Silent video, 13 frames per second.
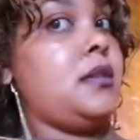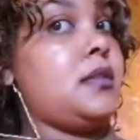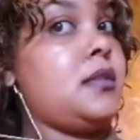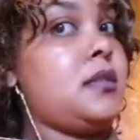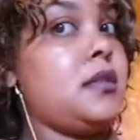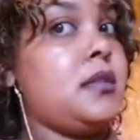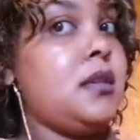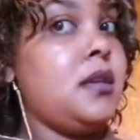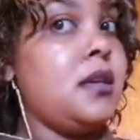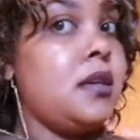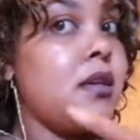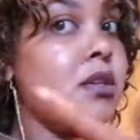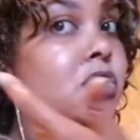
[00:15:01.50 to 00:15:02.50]
this.
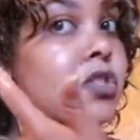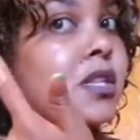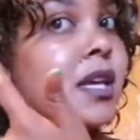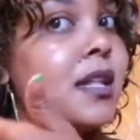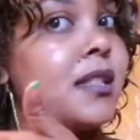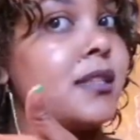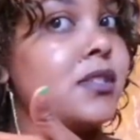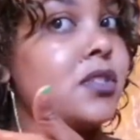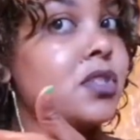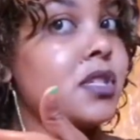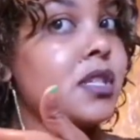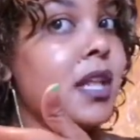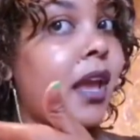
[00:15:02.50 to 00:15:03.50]
Do you see how this is
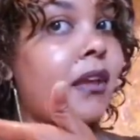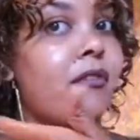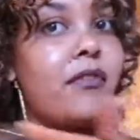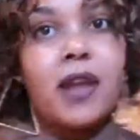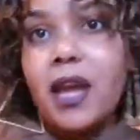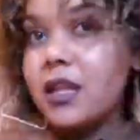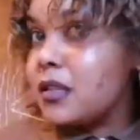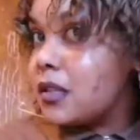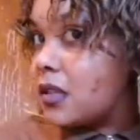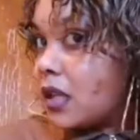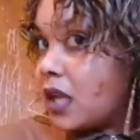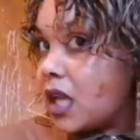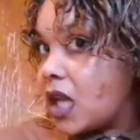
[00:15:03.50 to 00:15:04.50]
just laying flat?
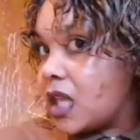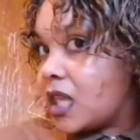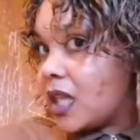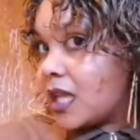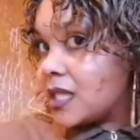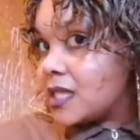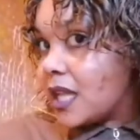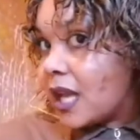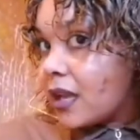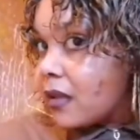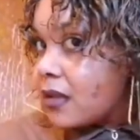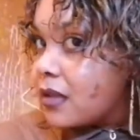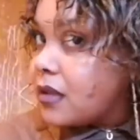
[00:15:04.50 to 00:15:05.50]
And that's like
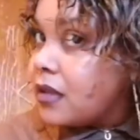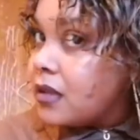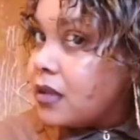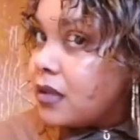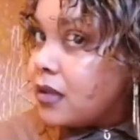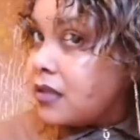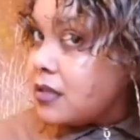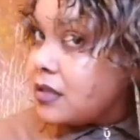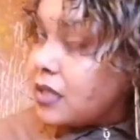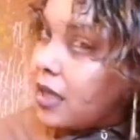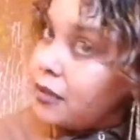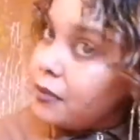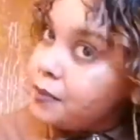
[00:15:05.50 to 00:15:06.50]

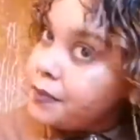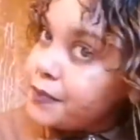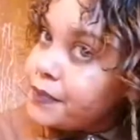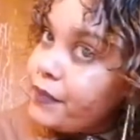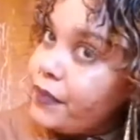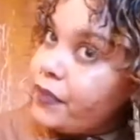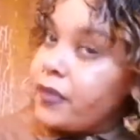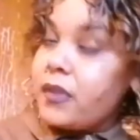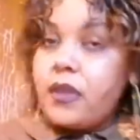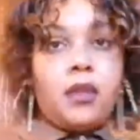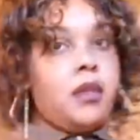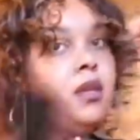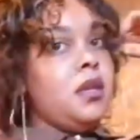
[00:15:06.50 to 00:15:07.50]
done.
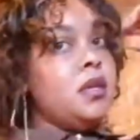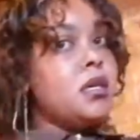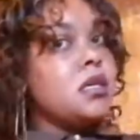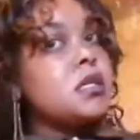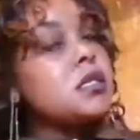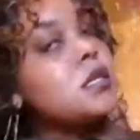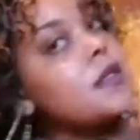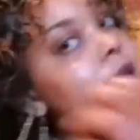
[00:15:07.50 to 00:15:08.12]
So